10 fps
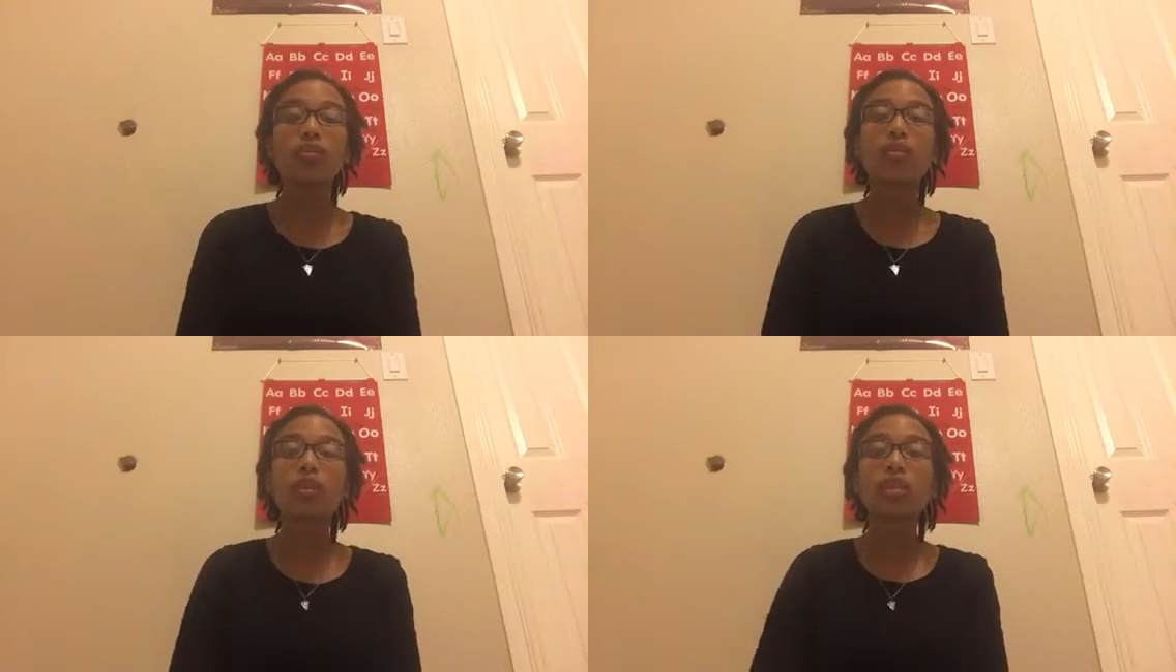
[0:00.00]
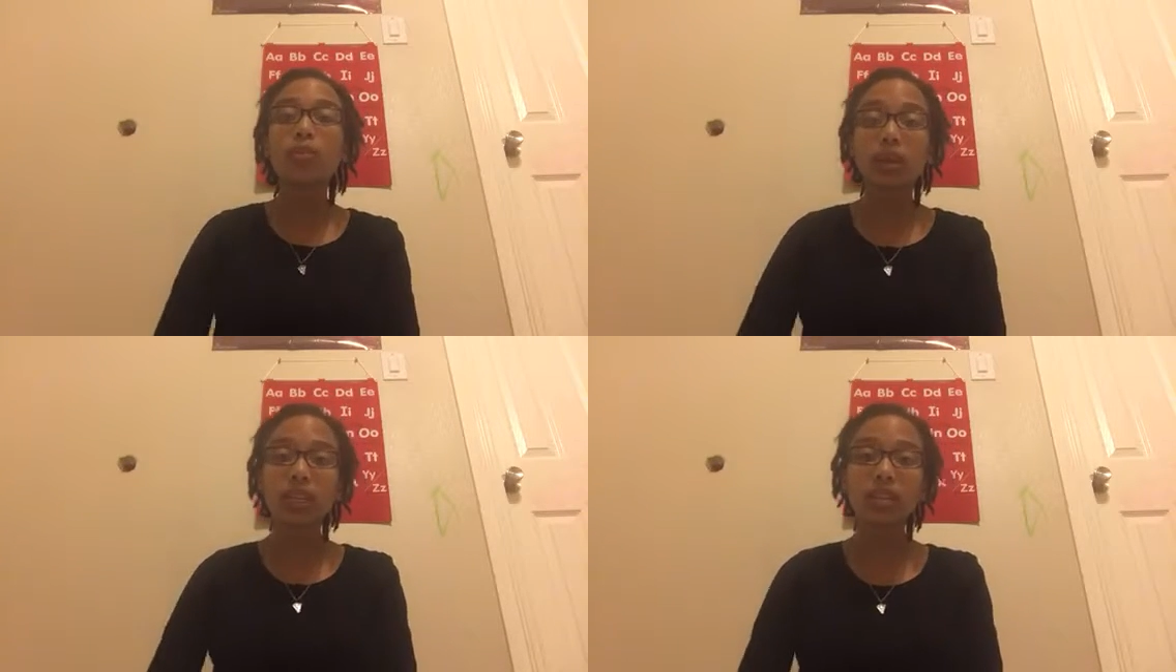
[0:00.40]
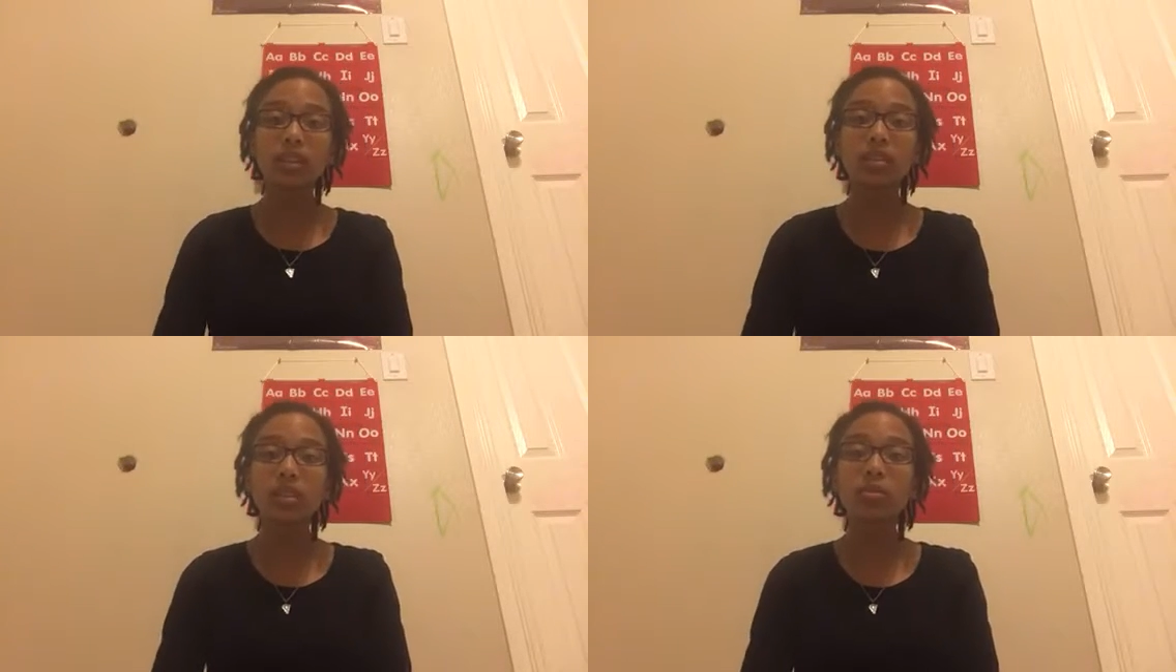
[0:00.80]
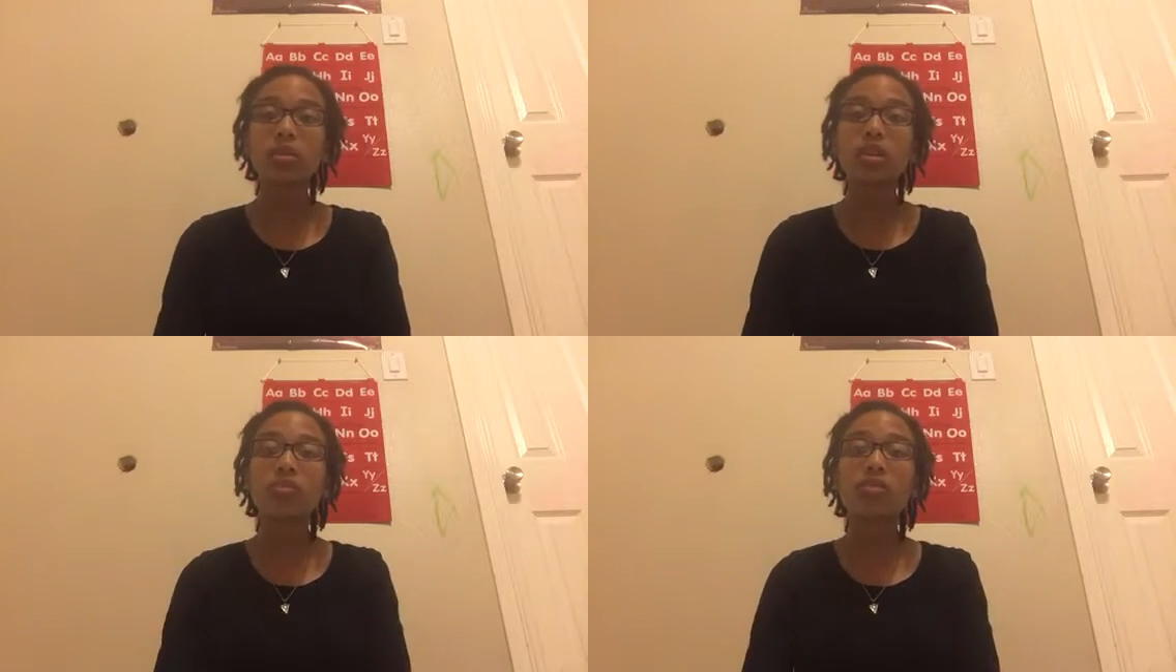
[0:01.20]
First, the
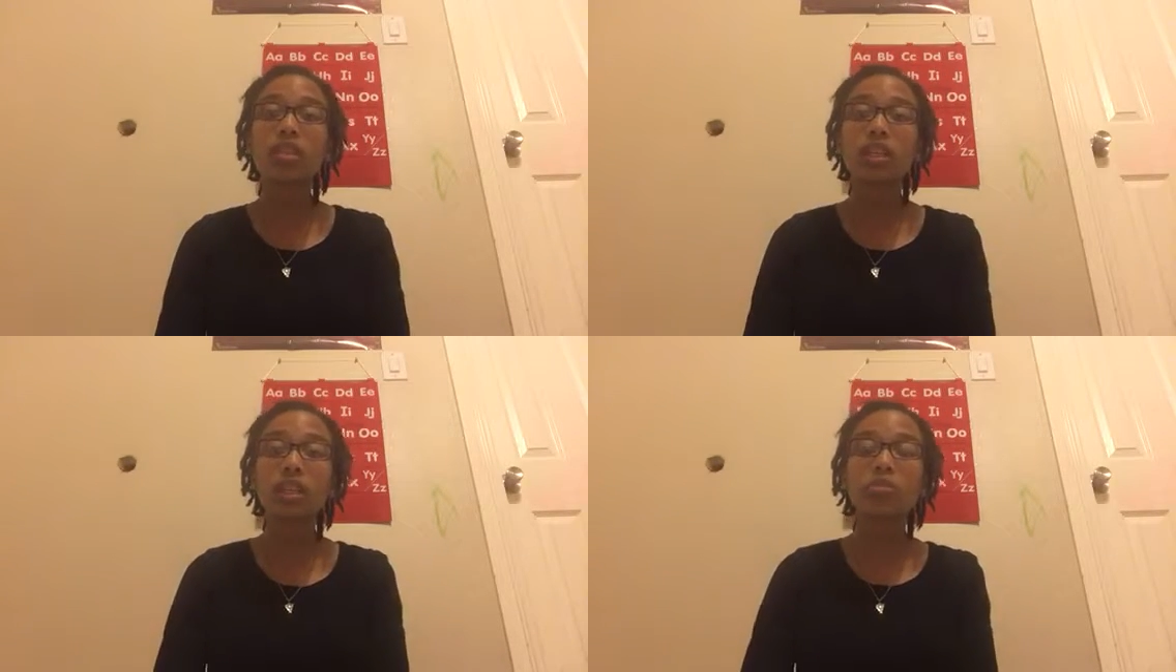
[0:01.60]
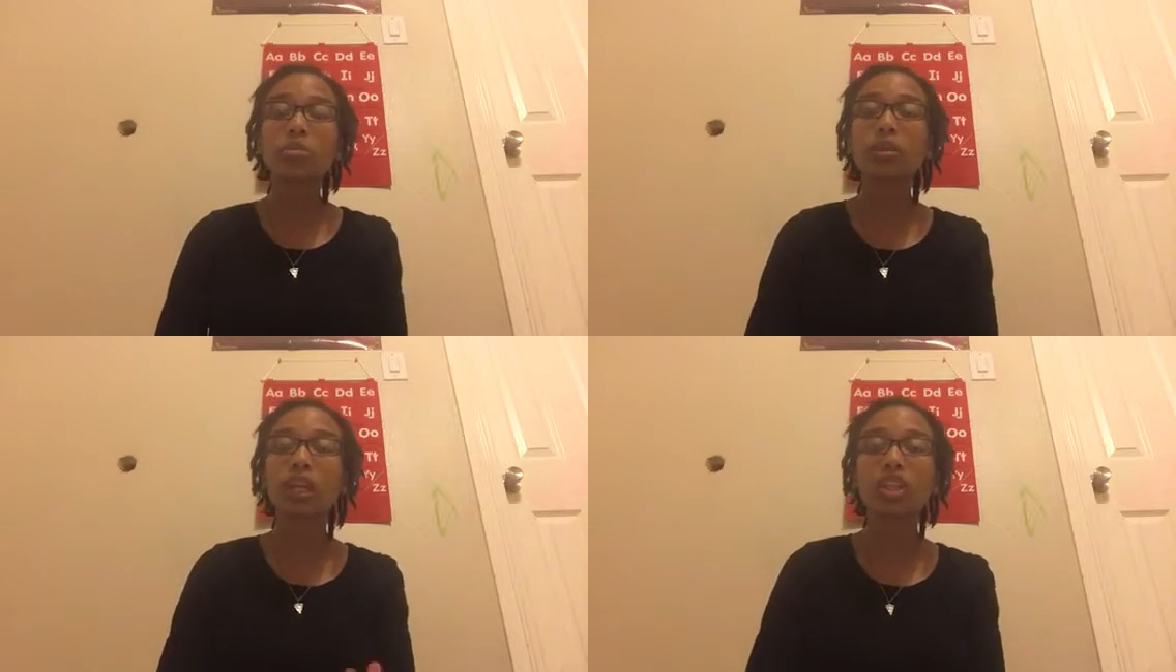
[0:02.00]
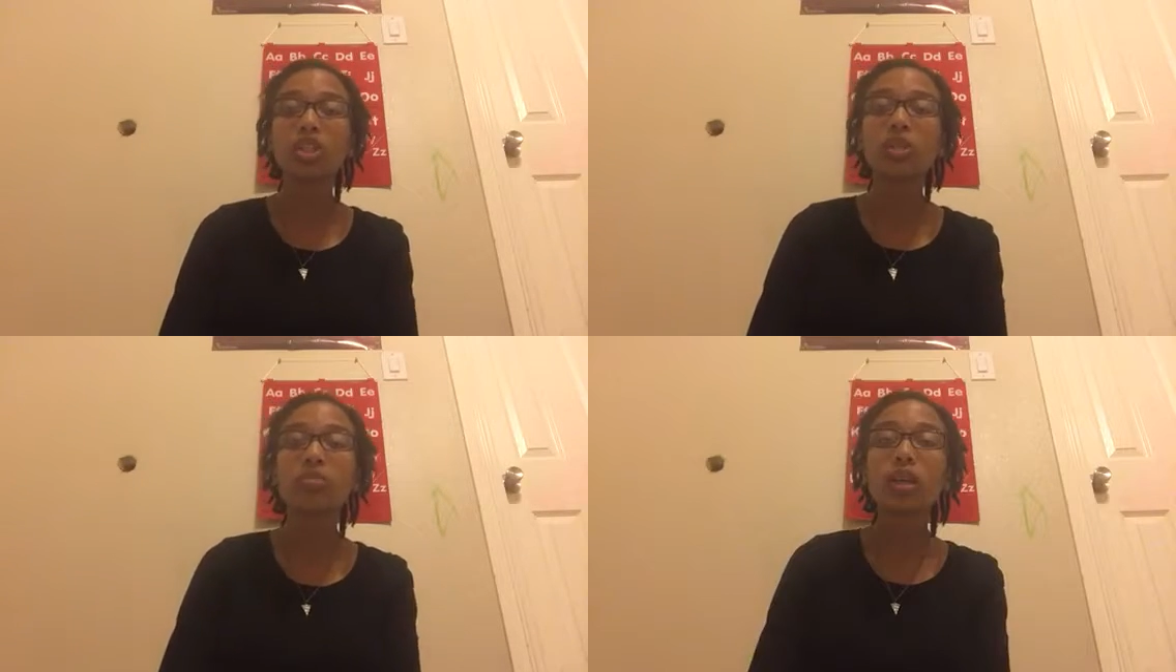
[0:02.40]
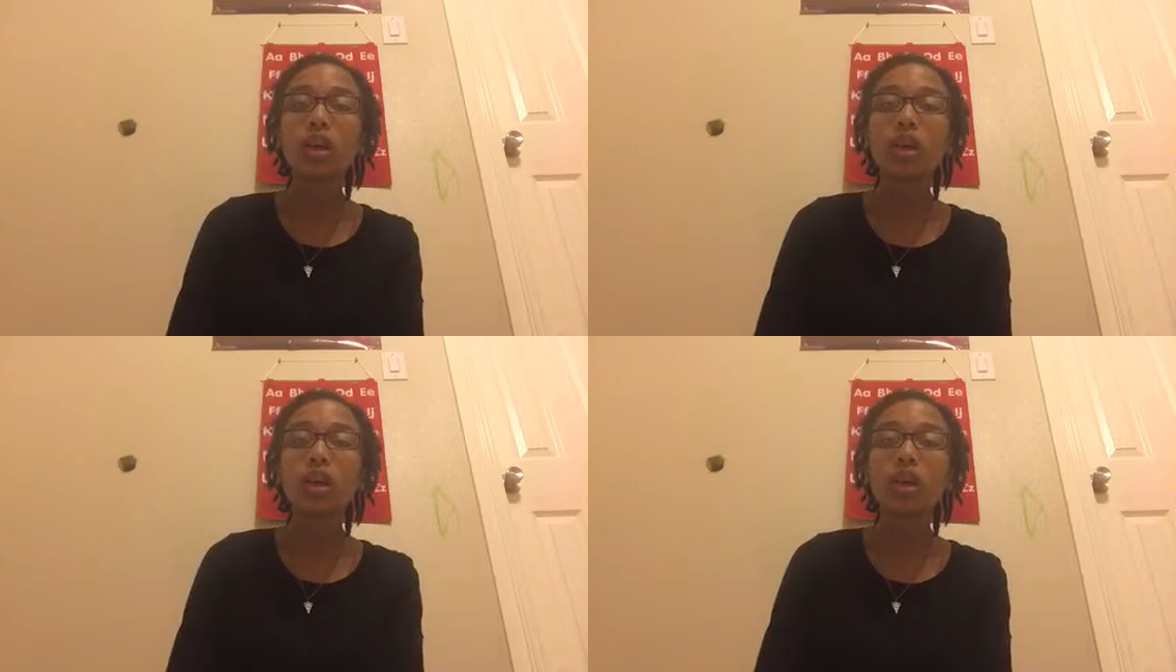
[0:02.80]
mechanisms of DNA replication,